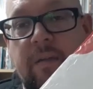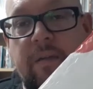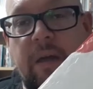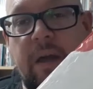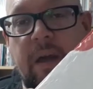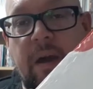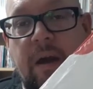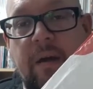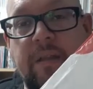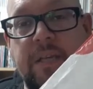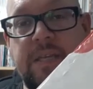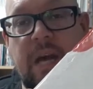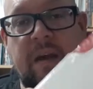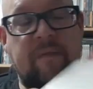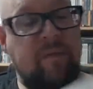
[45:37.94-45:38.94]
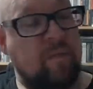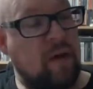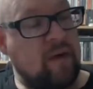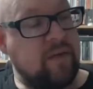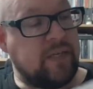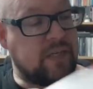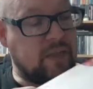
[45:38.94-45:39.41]
the uh, the David
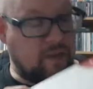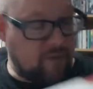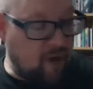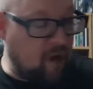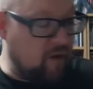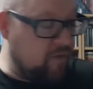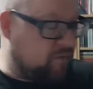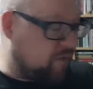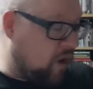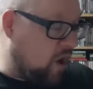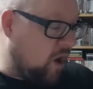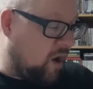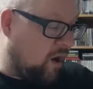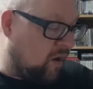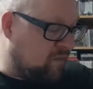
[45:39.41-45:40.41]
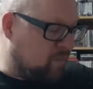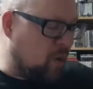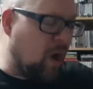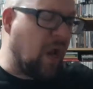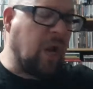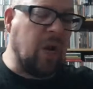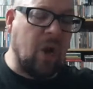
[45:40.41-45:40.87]
Bowie stuff. I've got I've
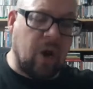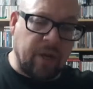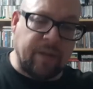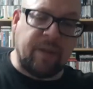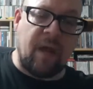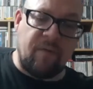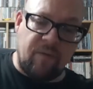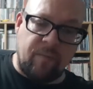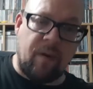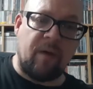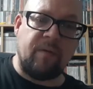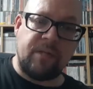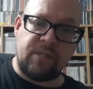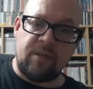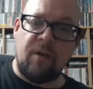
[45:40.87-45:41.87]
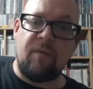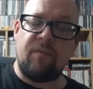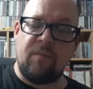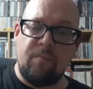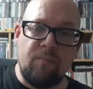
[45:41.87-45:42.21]
bought a lot of David Bowie stuff,